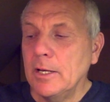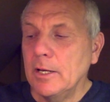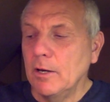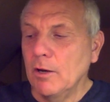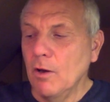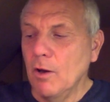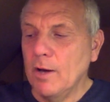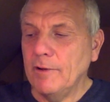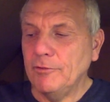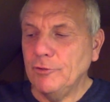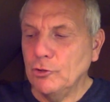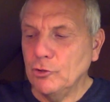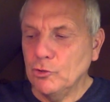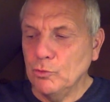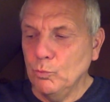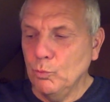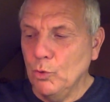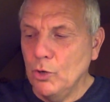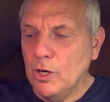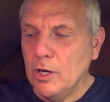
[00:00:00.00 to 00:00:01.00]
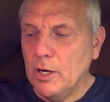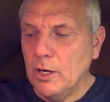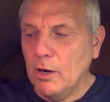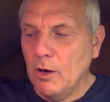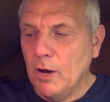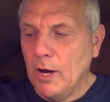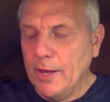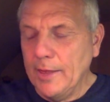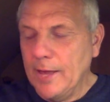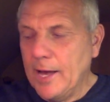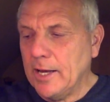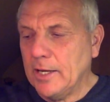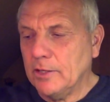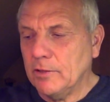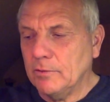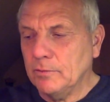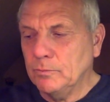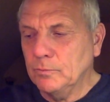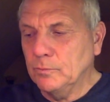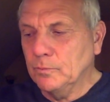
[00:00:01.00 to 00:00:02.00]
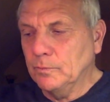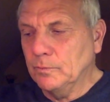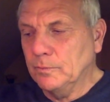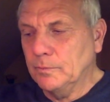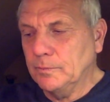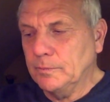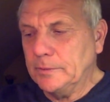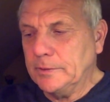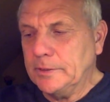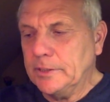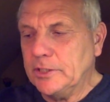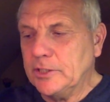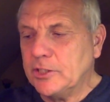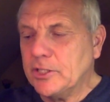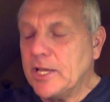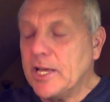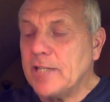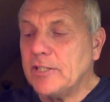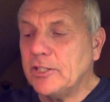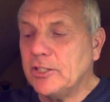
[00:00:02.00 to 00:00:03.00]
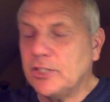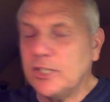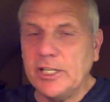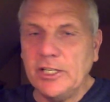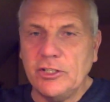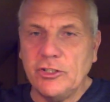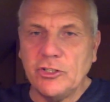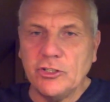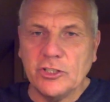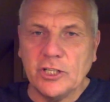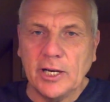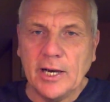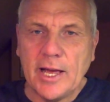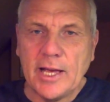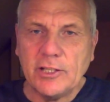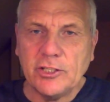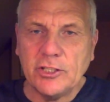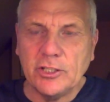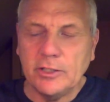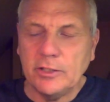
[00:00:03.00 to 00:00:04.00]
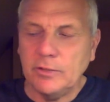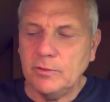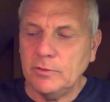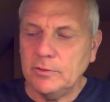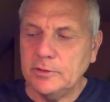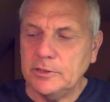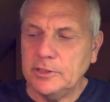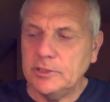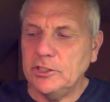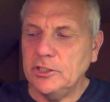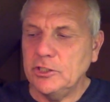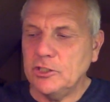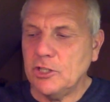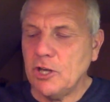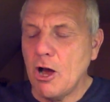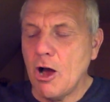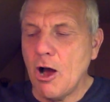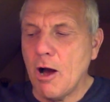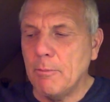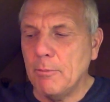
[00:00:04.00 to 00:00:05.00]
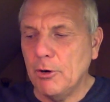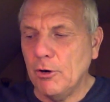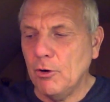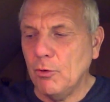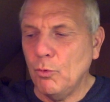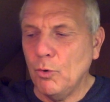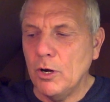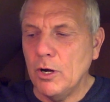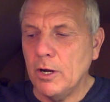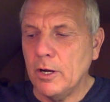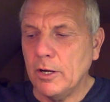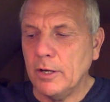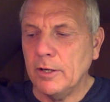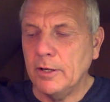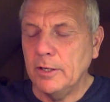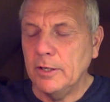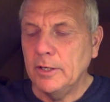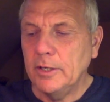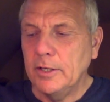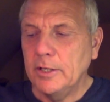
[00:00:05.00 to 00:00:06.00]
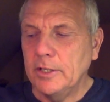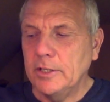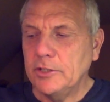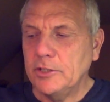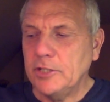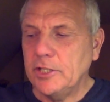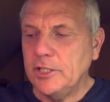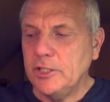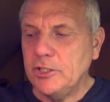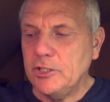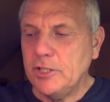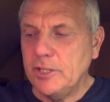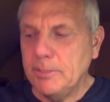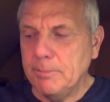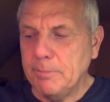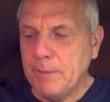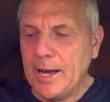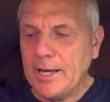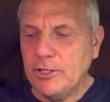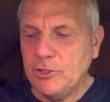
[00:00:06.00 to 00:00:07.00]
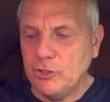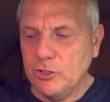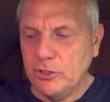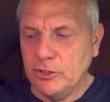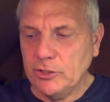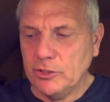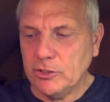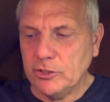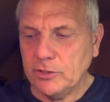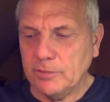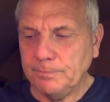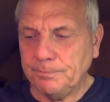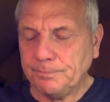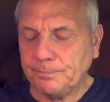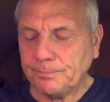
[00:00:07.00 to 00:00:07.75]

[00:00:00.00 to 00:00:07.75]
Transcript: Life doesn't work like that. It's there to teach us a lesson. This is karma at work, teaching patience.